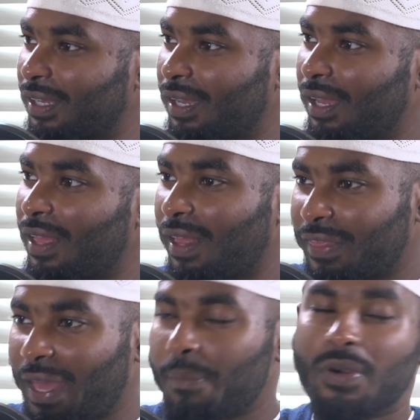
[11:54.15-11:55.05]
yeah,
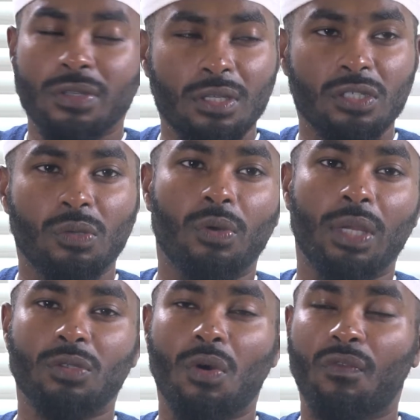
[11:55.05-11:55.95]
that person is the one who
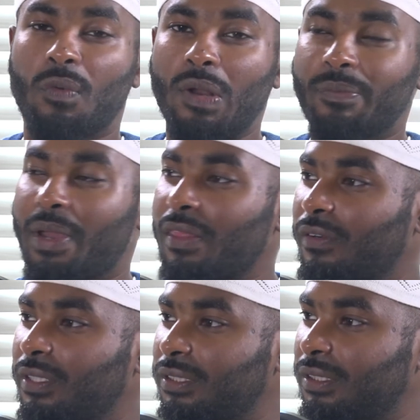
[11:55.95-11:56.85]
gets overwhelmed by the
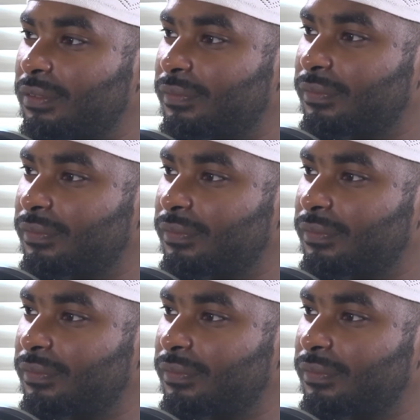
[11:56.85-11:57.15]
religion.